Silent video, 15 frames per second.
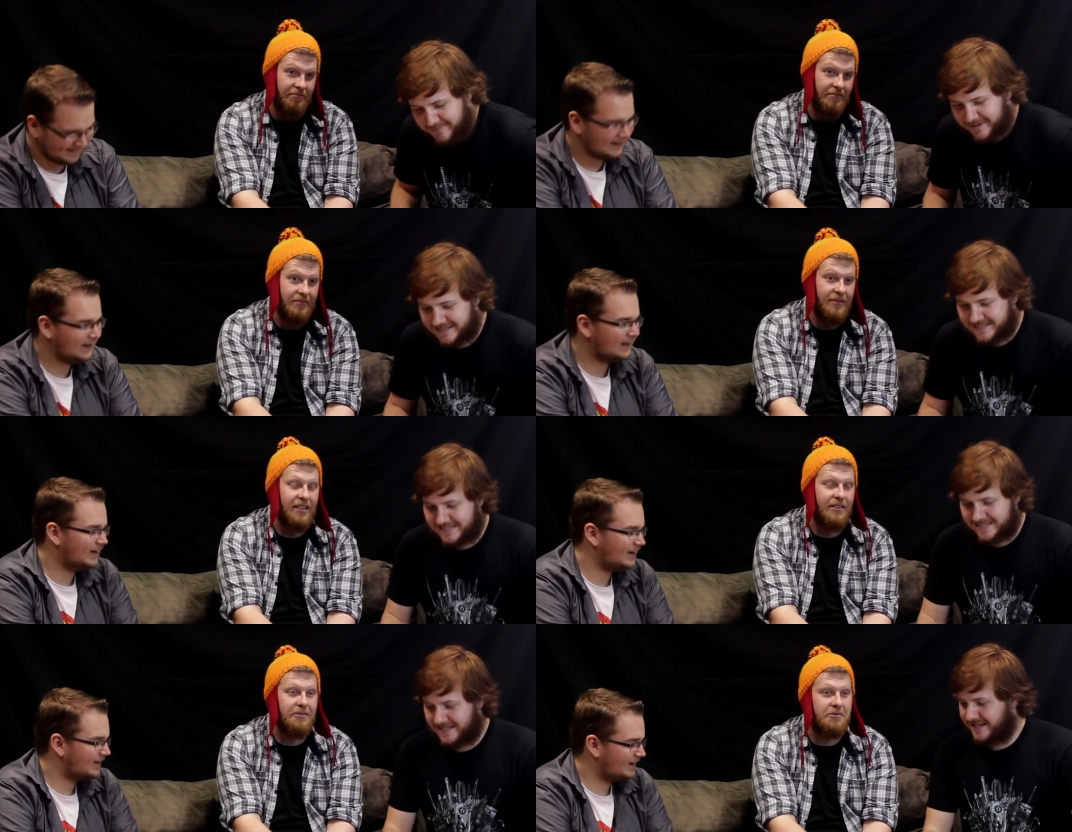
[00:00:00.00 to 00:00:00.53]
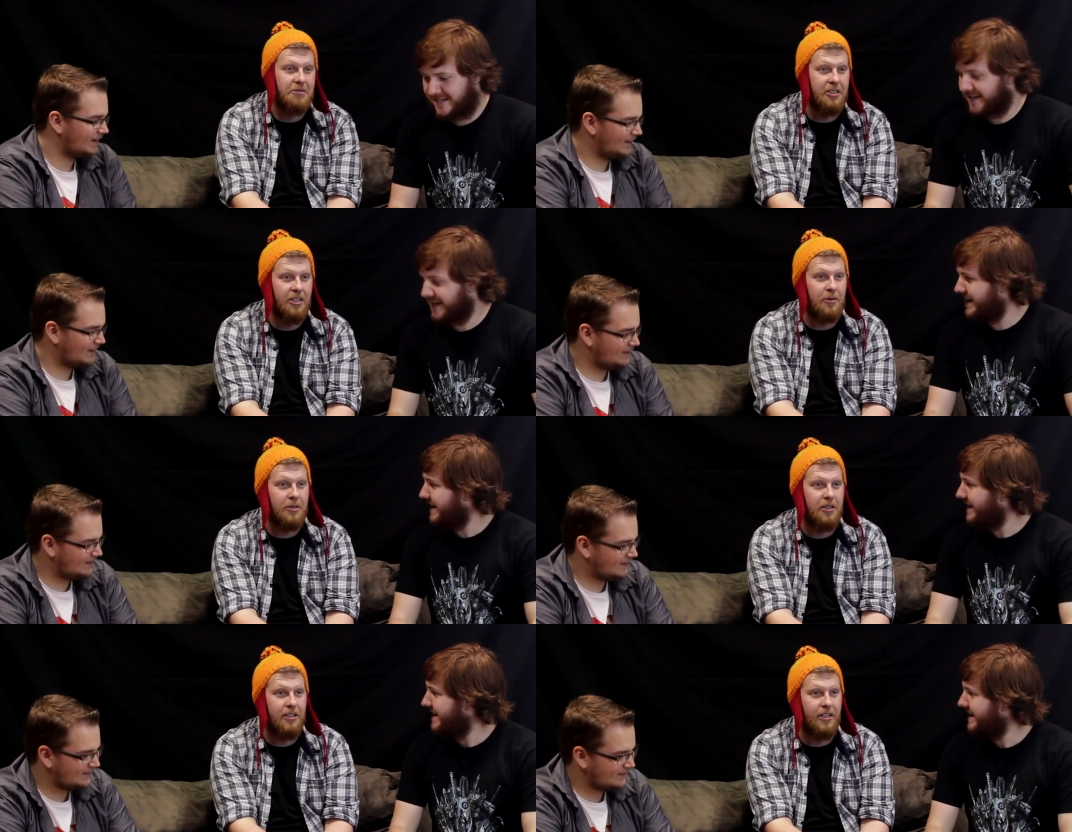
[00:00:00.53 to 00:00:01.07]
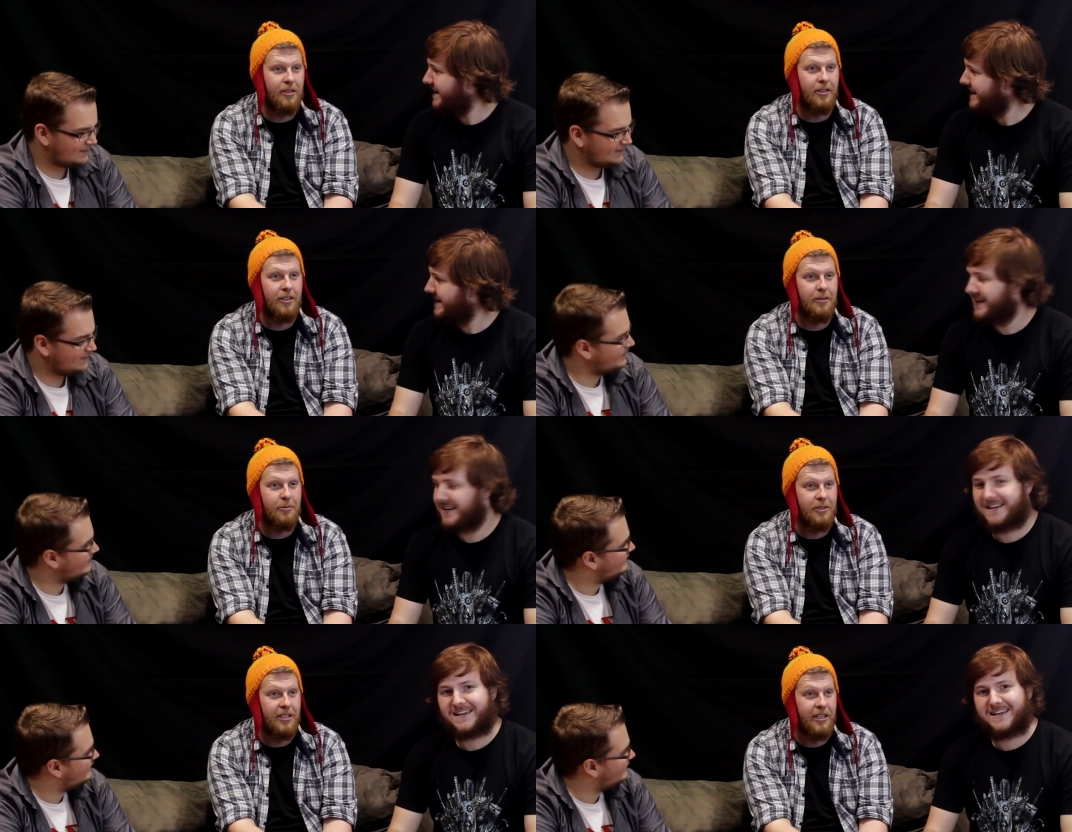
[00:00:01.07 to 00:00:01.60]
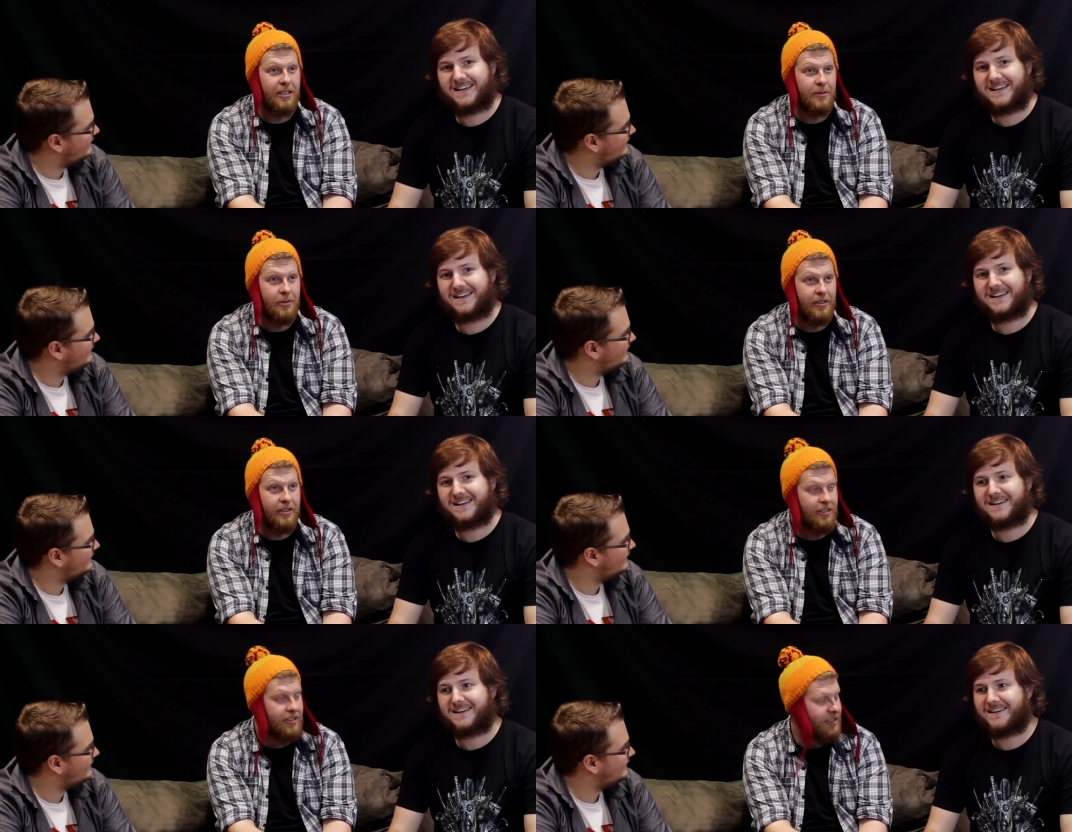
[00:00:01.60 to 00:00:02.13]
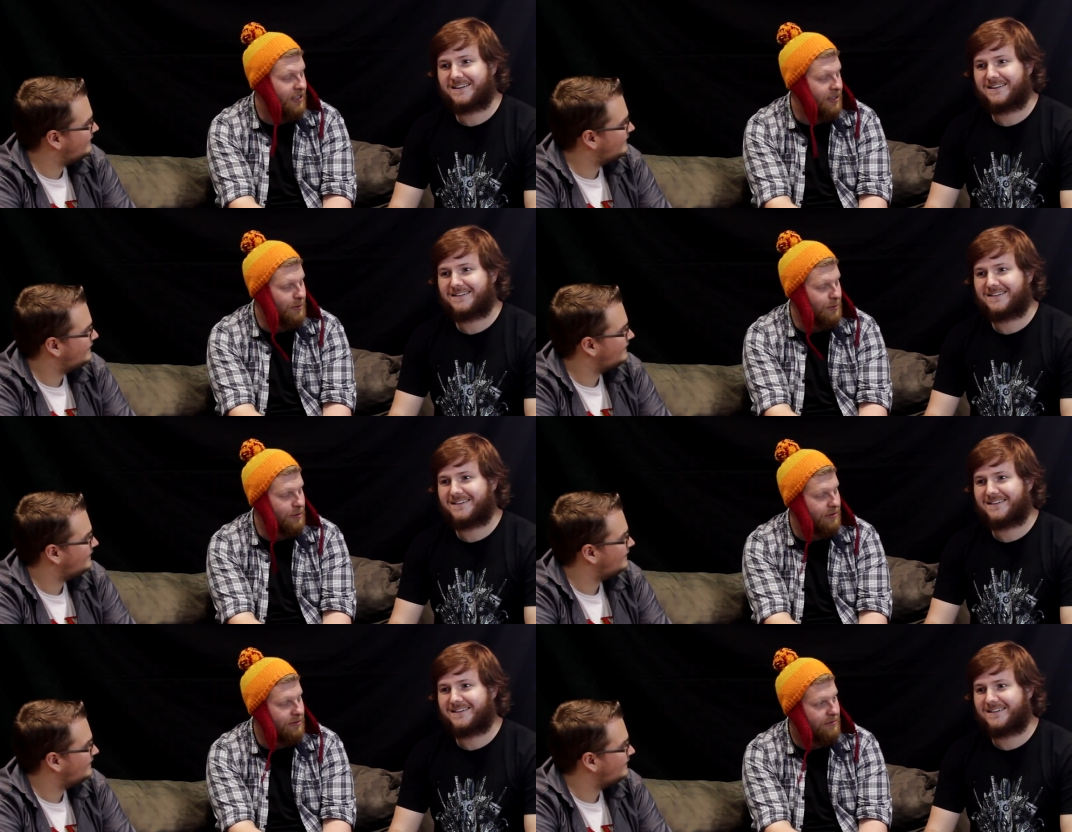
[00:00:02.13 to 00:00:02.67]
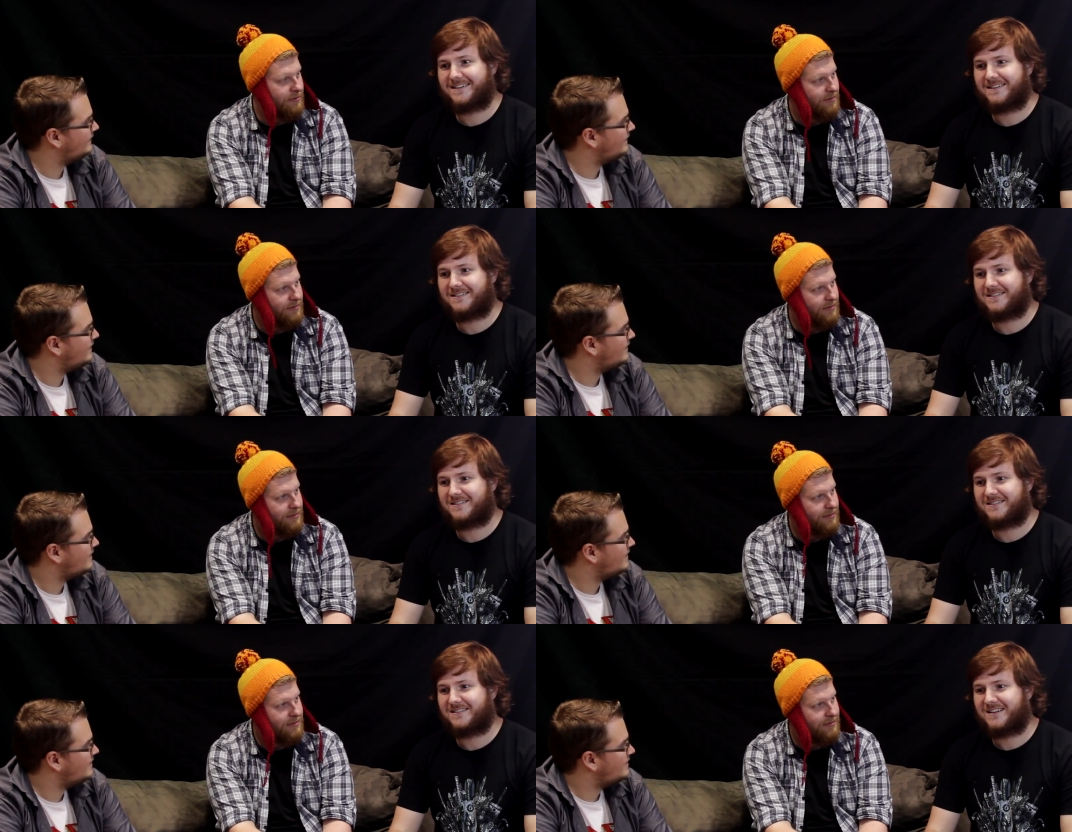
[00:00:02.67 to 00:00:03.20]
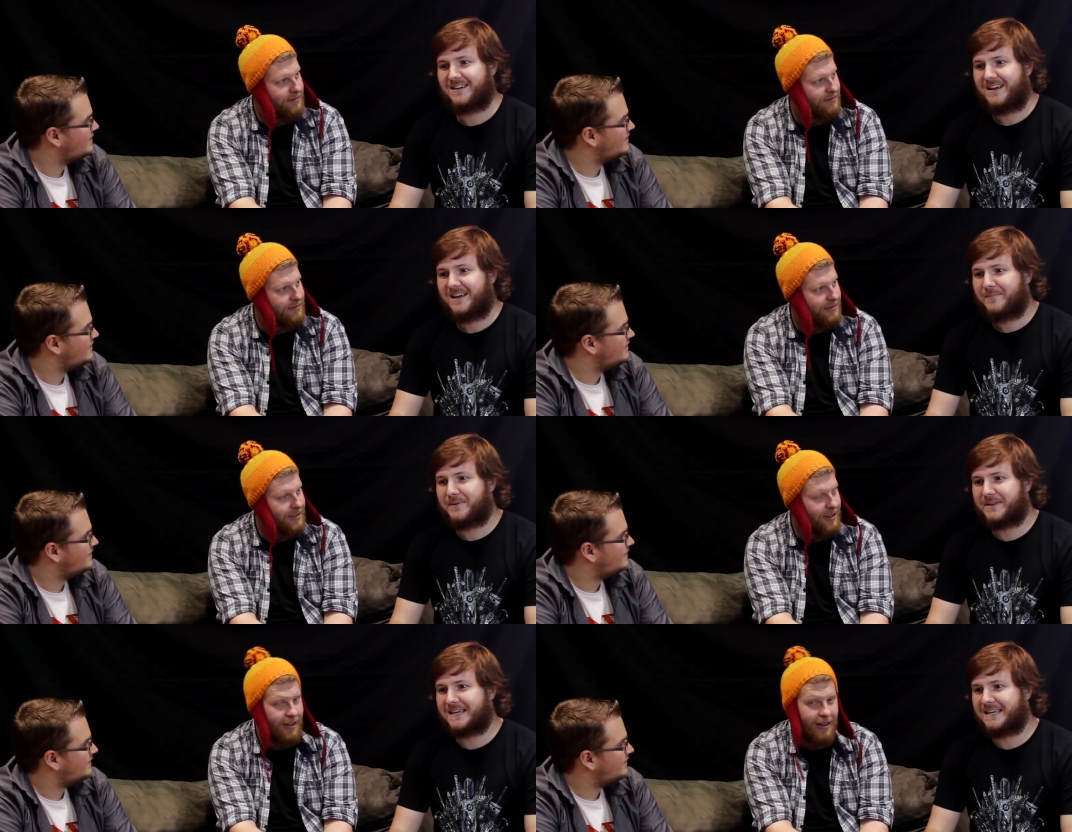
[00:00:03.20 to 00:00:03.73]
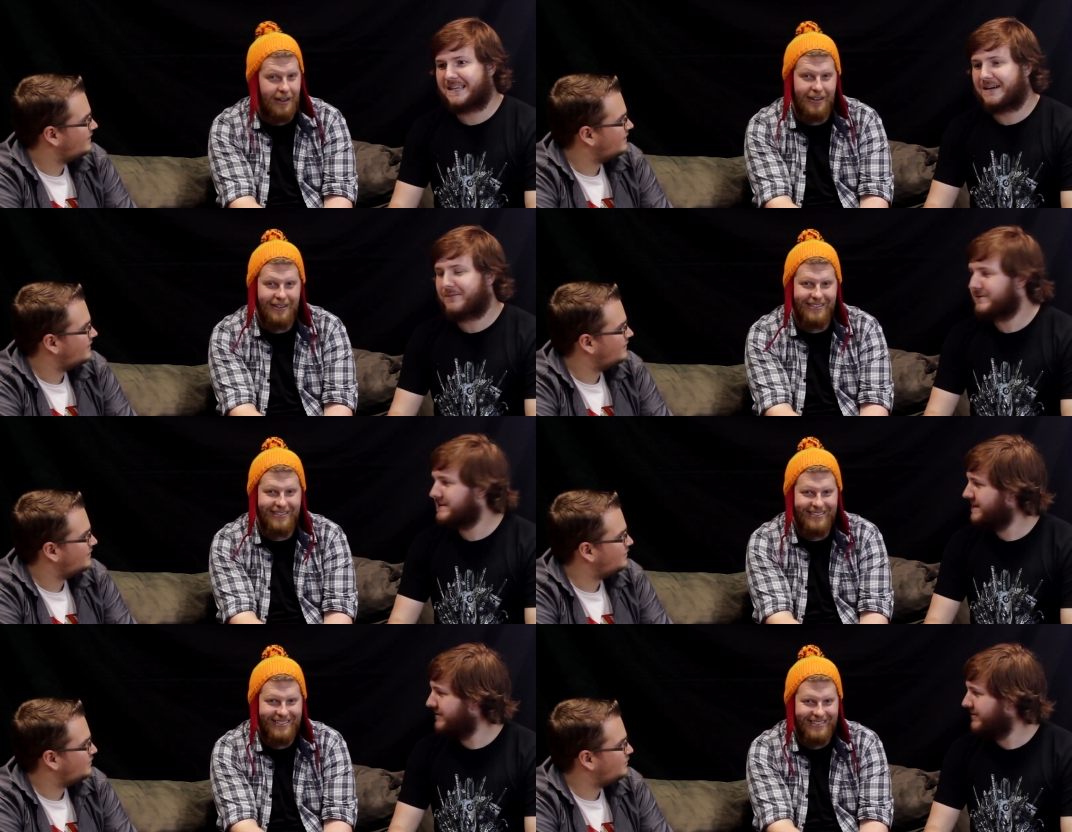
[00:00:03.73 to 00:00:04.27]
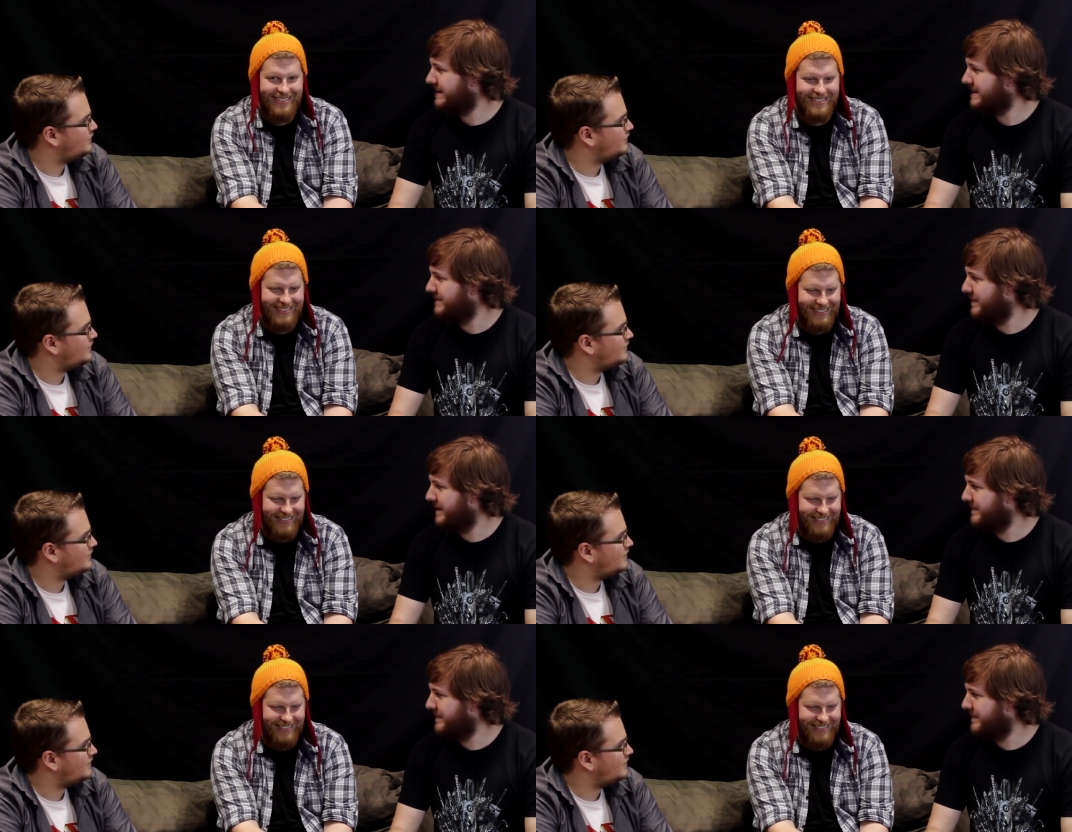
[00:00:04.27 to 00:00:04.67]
Speaker 1: But uh, yeah, look, look what they did with Teenage Mutant Ninja Turtles. But then that
Speaker 2: was directed